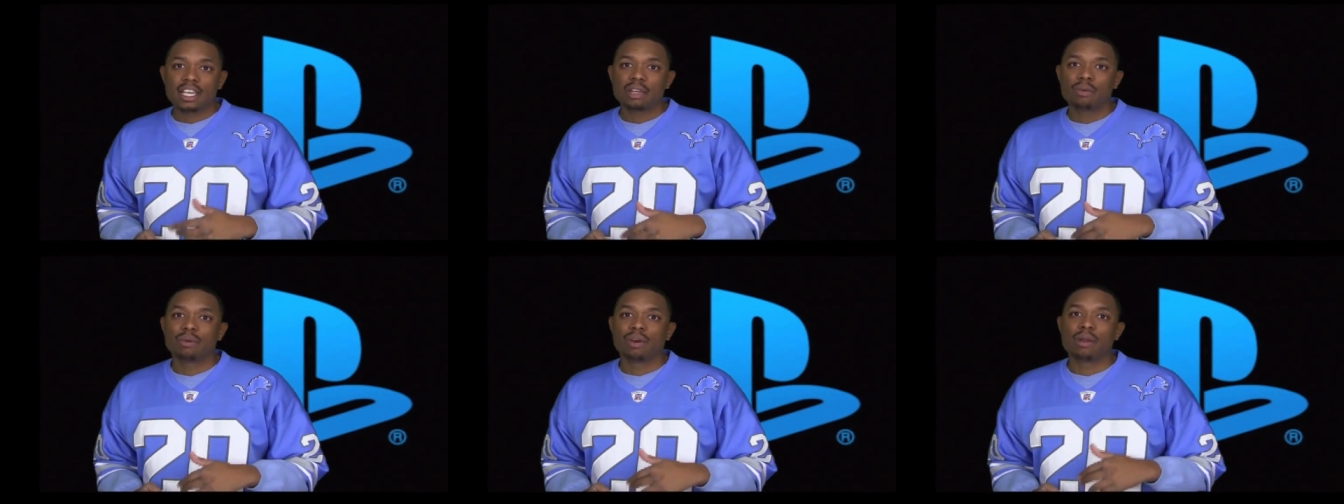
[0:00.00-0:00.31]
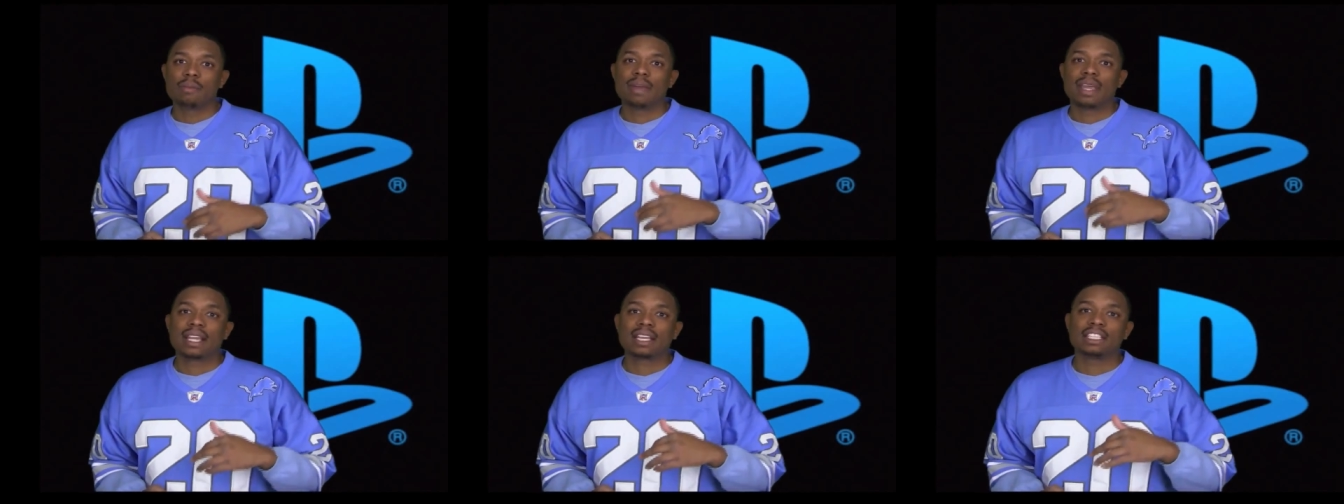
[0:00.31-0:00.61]
you want
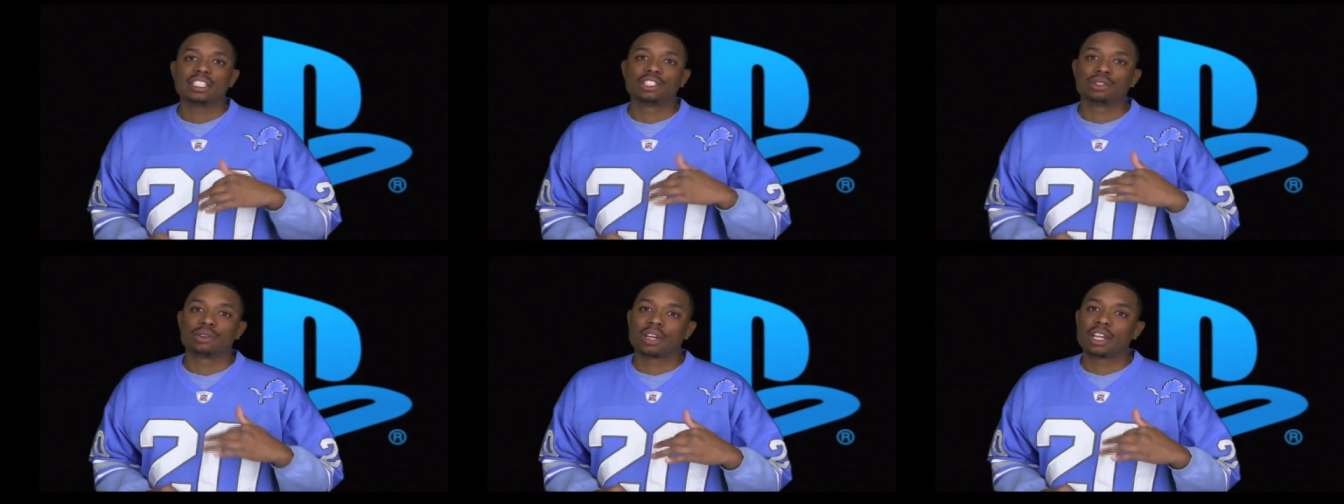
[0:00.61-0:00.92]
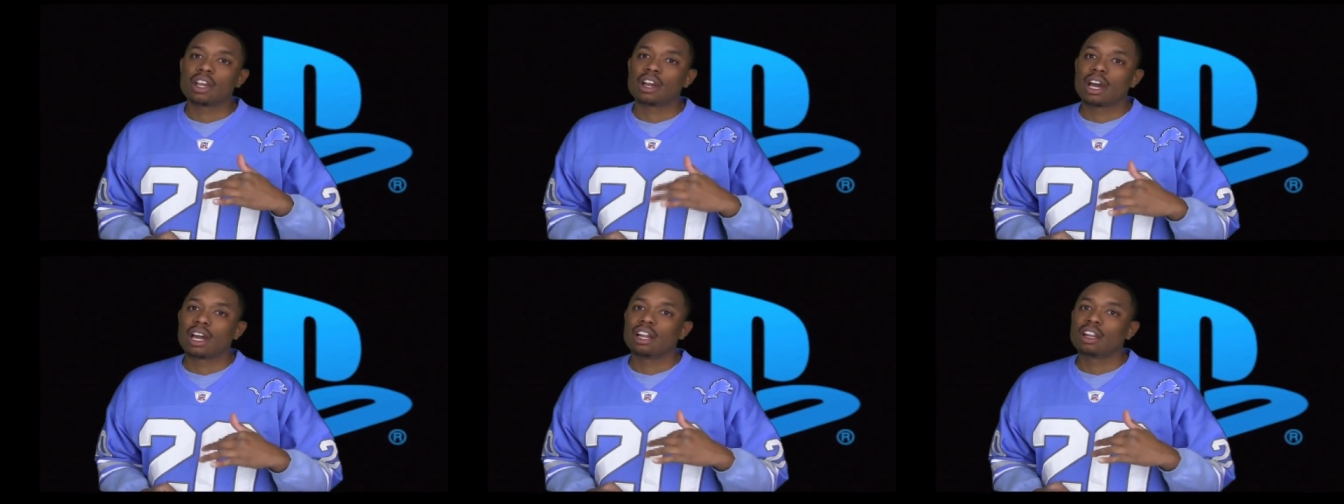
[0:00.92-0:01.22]
to make sure
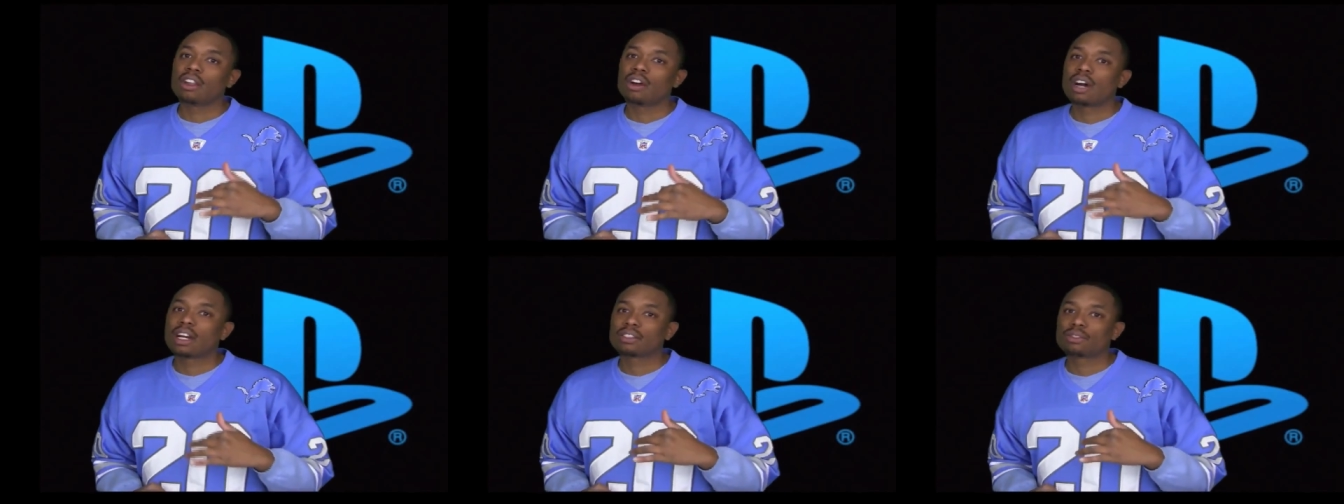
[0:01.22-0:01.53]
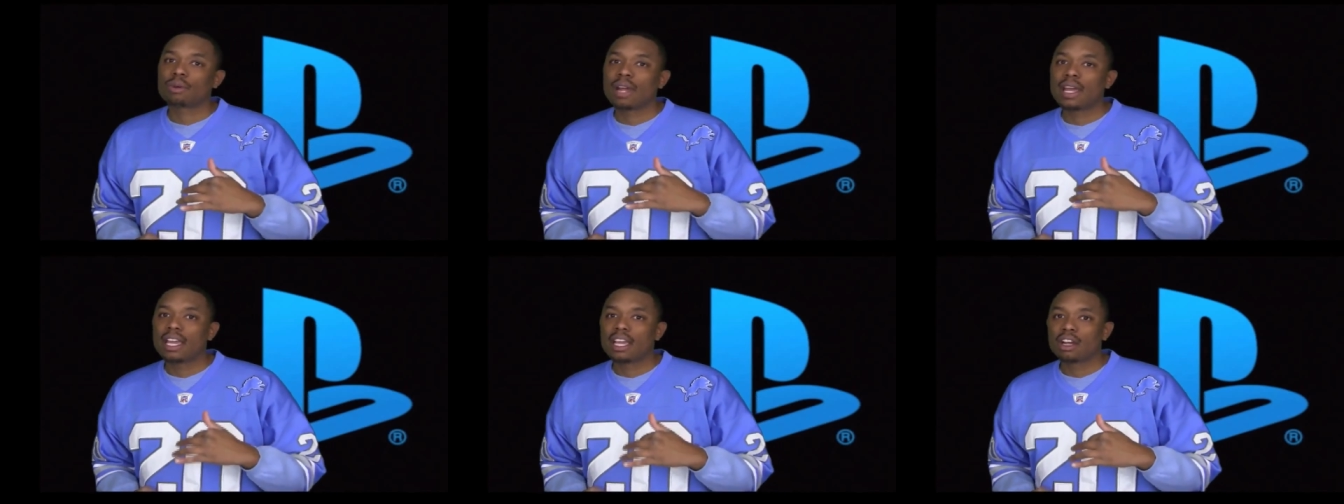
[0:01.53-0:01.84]
you got it locked
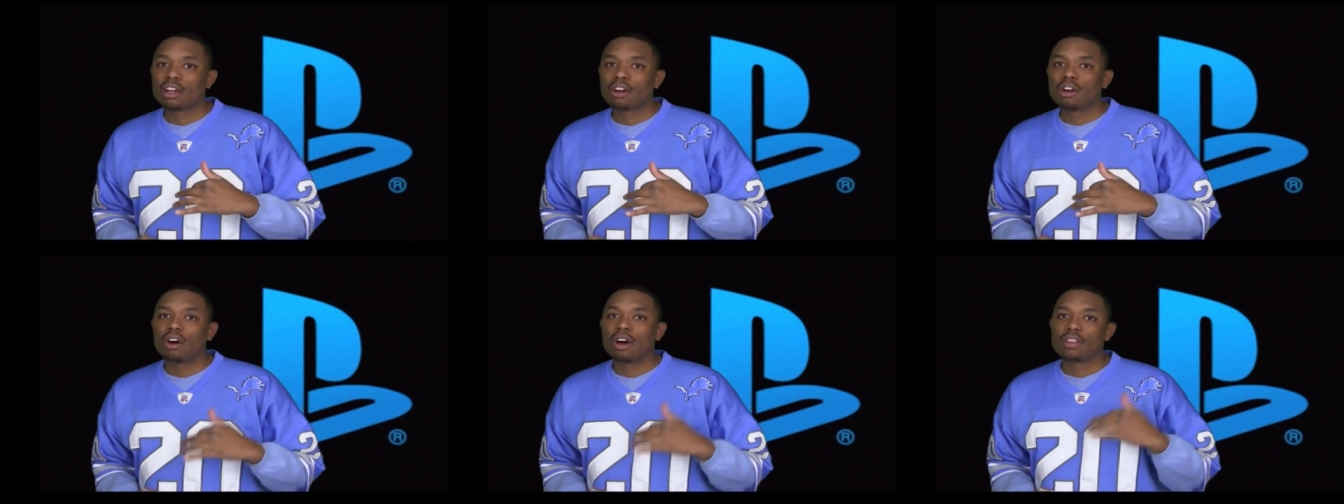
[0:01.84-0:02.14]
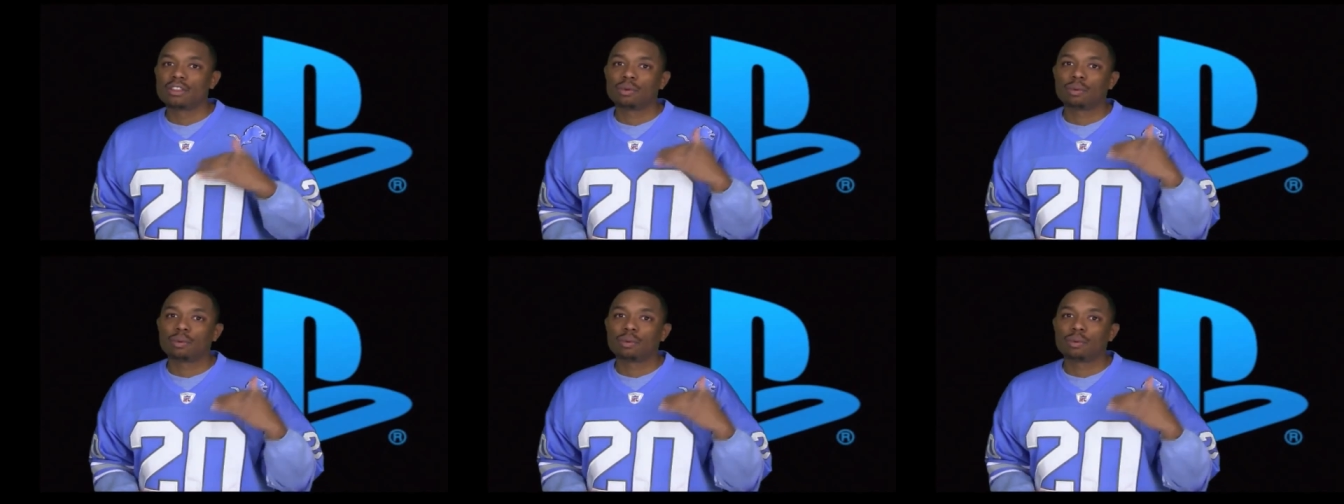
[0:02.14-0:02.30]
right here on